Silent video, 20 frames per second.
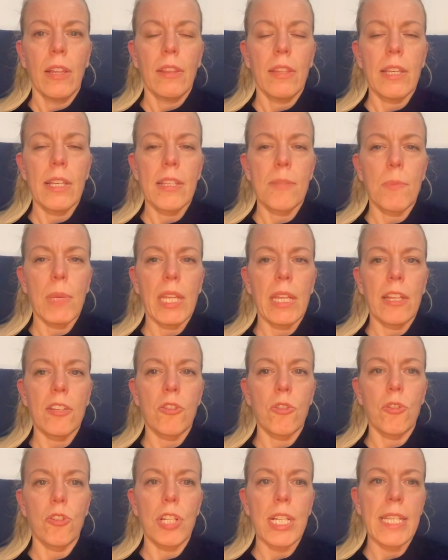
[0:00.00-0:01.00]
These
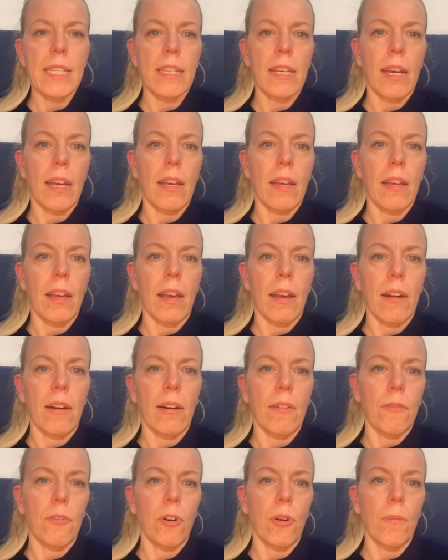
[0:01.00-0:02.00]
meetings usually
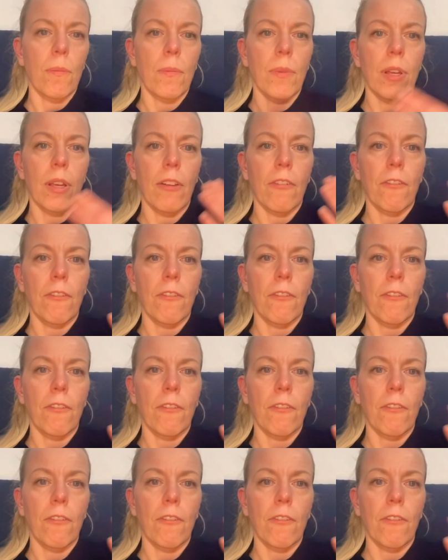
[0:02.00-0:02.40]
are from